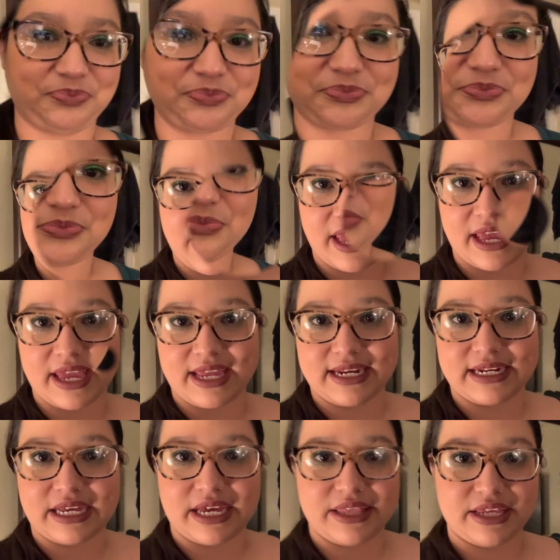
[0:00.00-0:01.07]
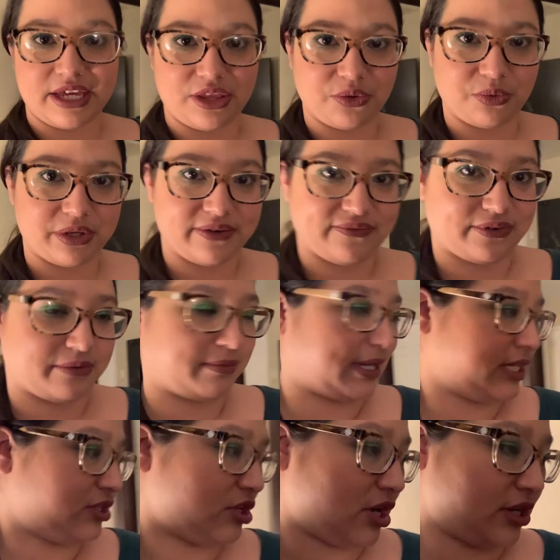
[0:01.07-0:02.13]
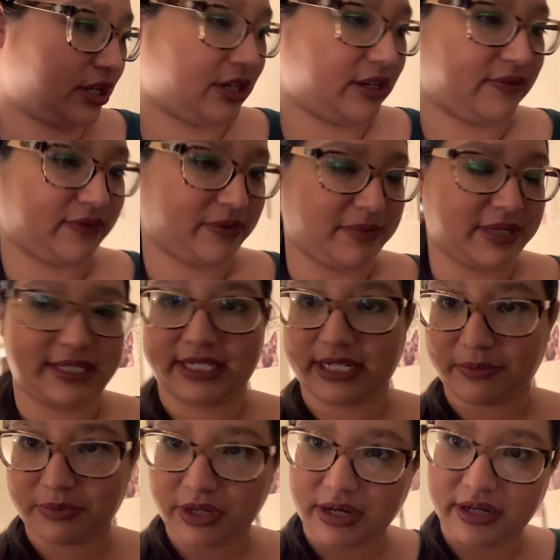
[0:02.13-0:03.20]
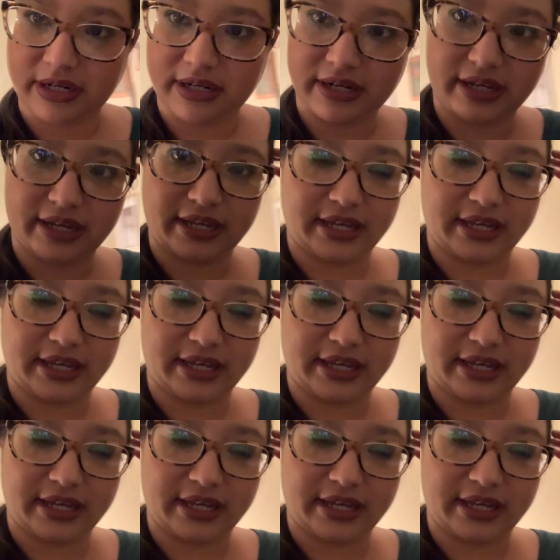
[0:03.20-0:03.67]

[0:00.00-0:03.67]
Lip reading: And then another one from my daughter, from my stepdaughter.